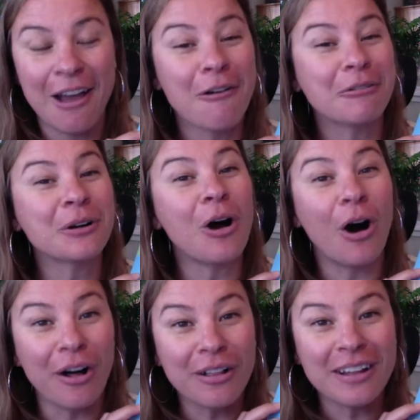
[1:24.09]
for
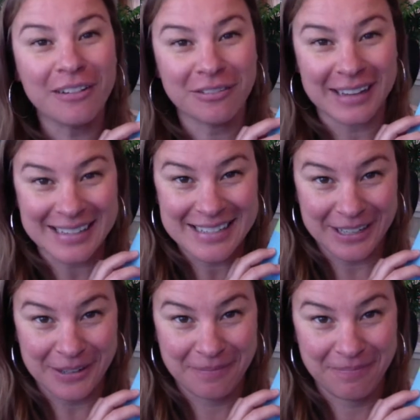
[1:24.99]
all of next
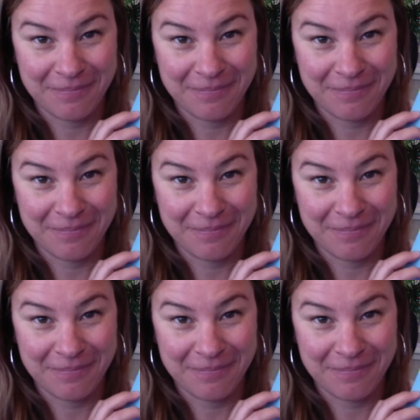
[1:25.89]
year.